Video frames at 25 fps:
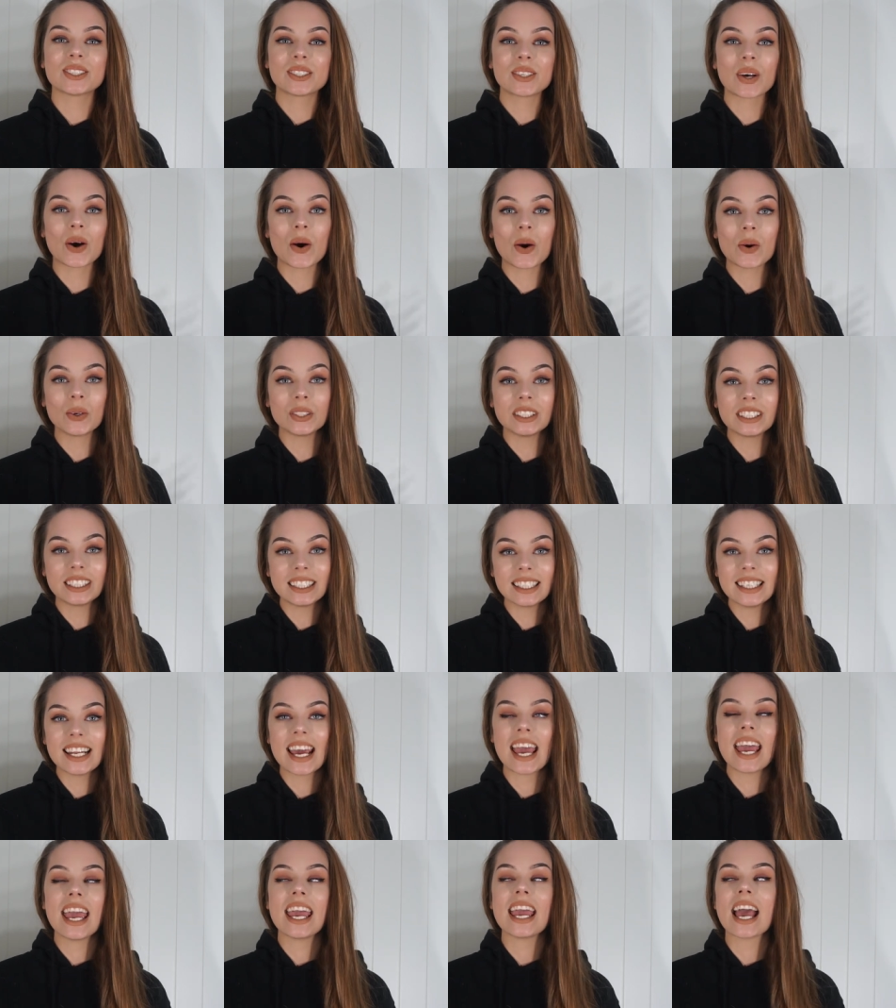So
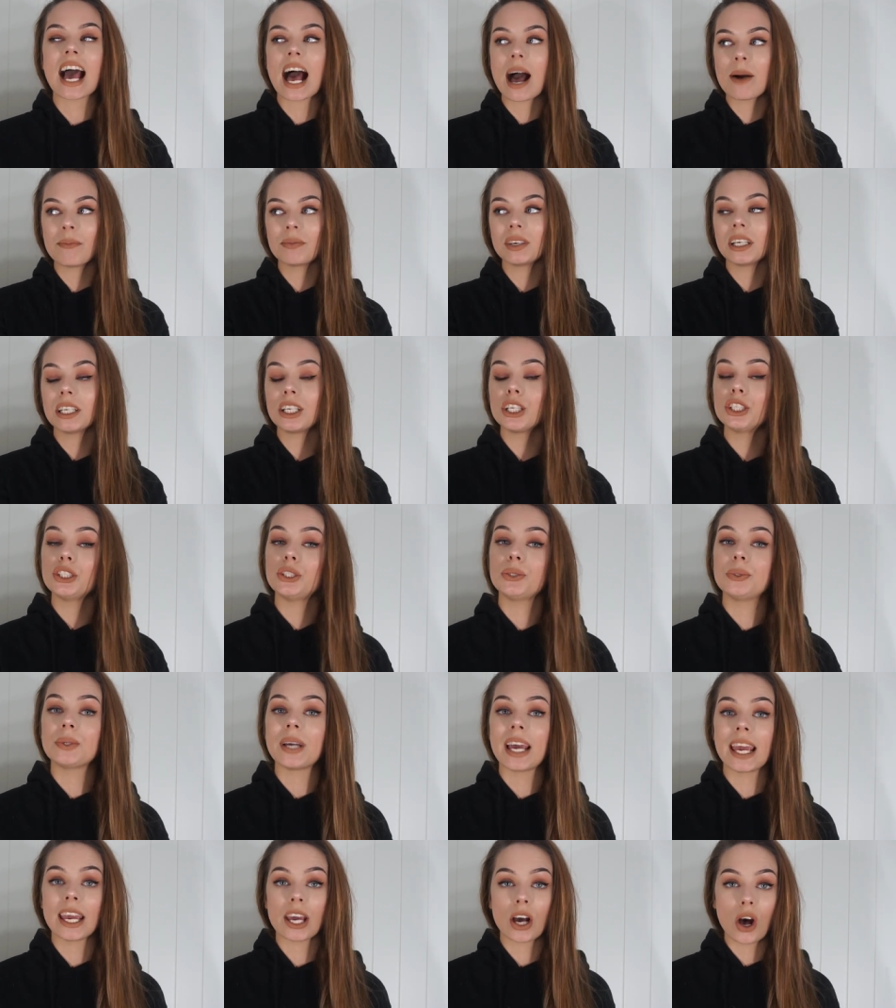today I'm gonna do
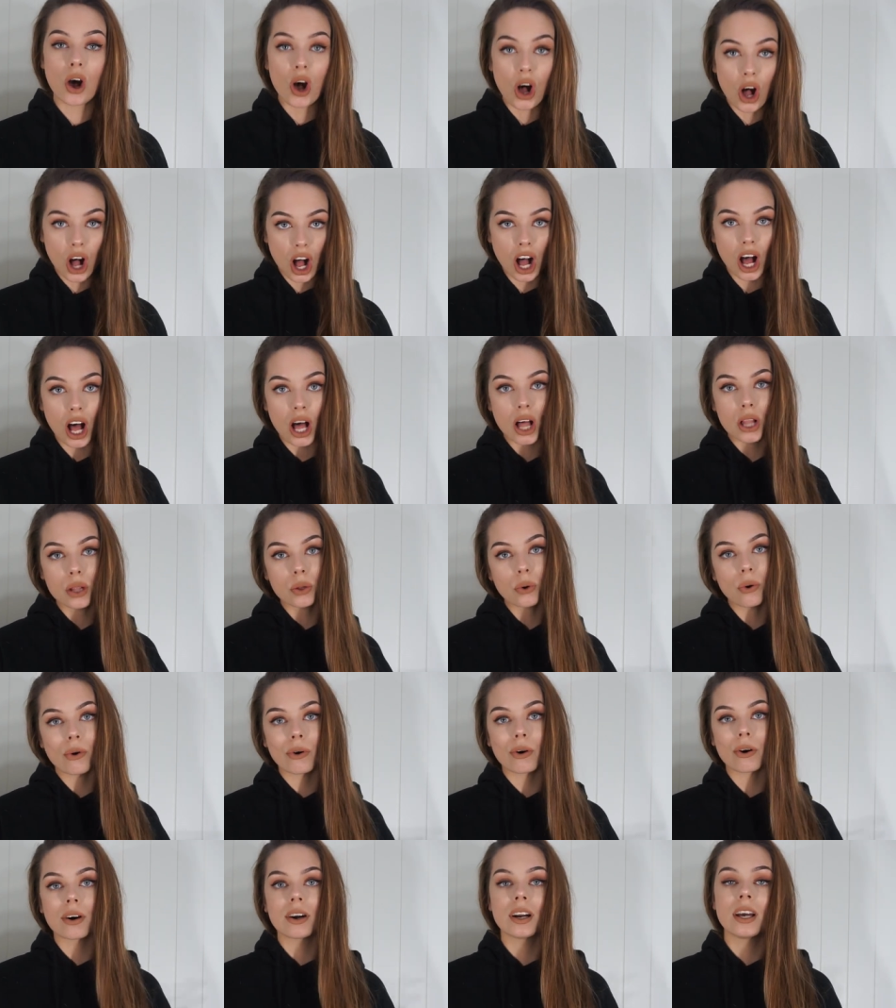a haul
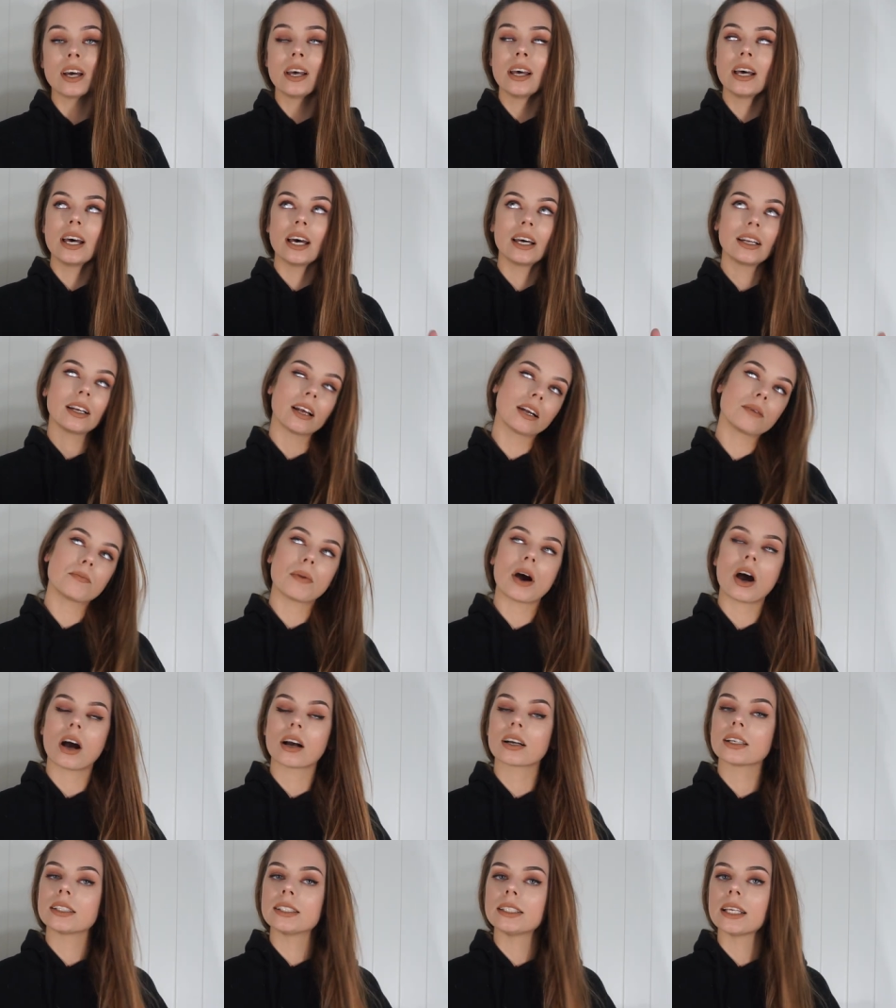or an
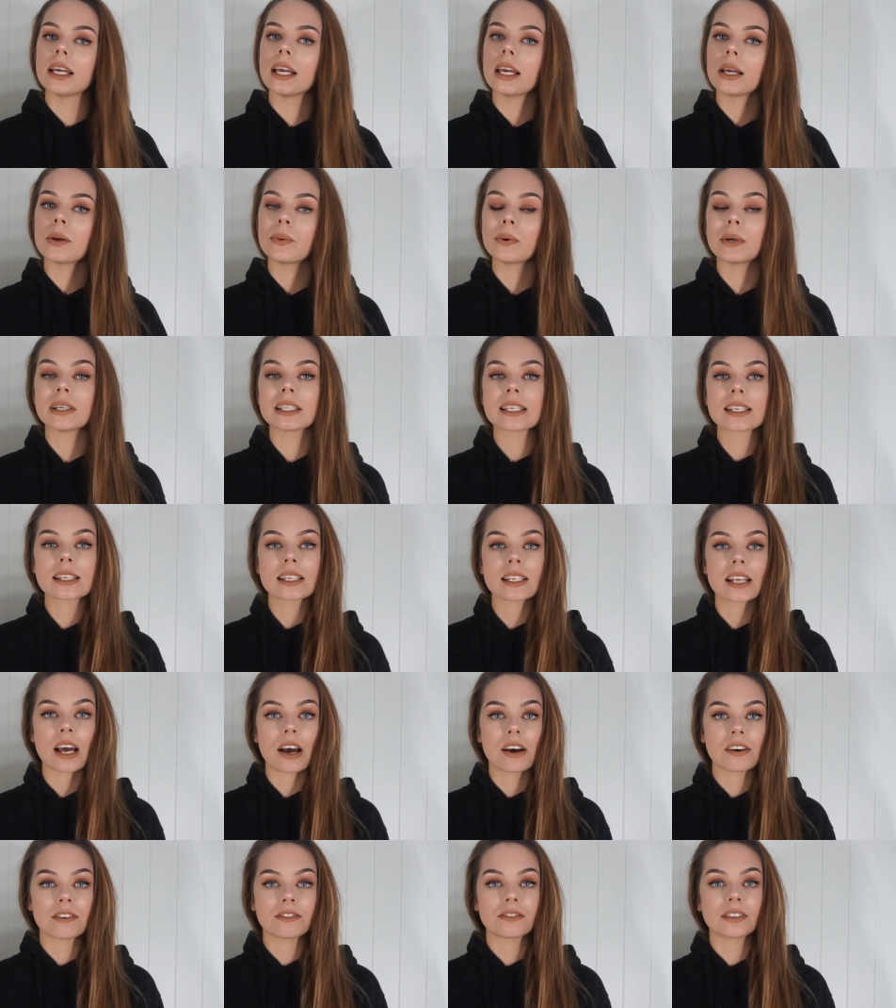unboxing with
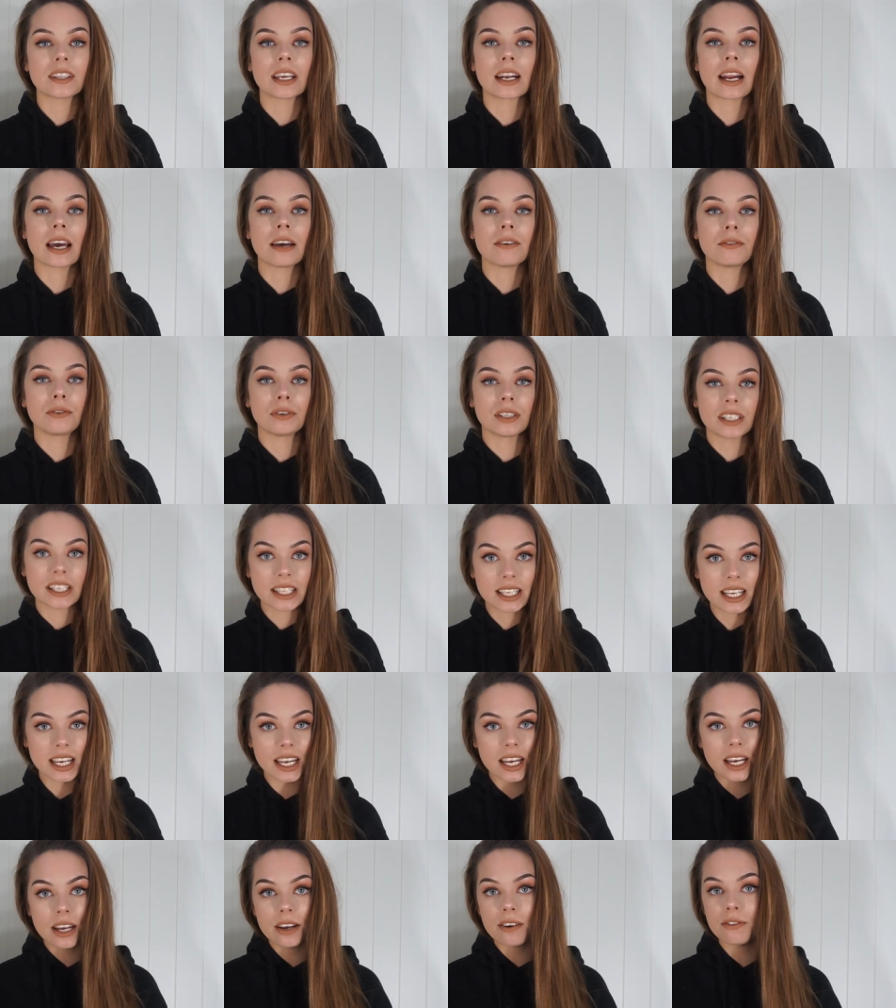stuff that I've
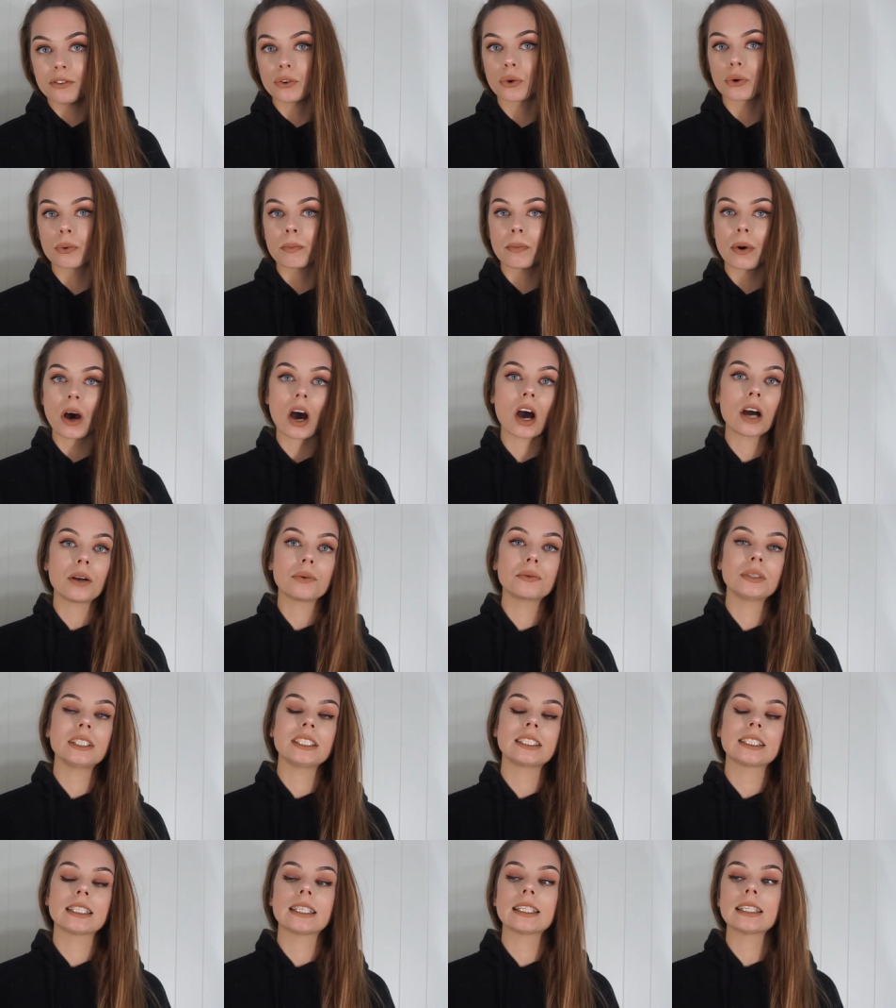received or bought
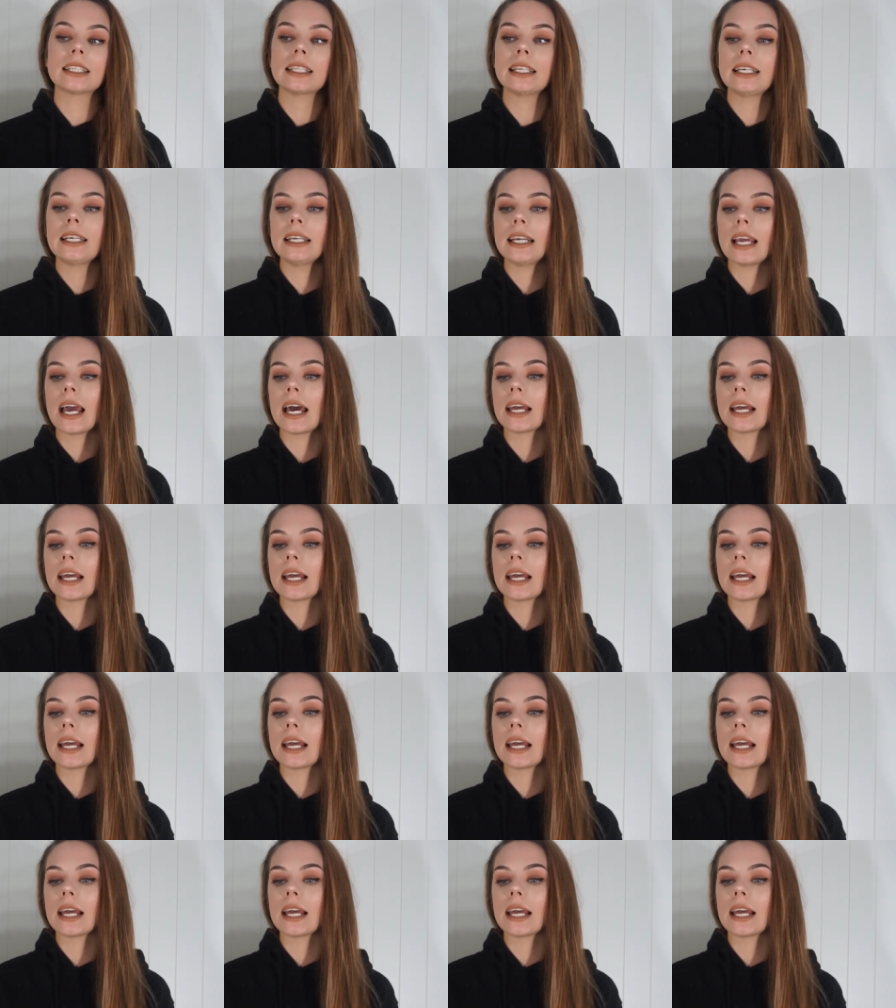recently,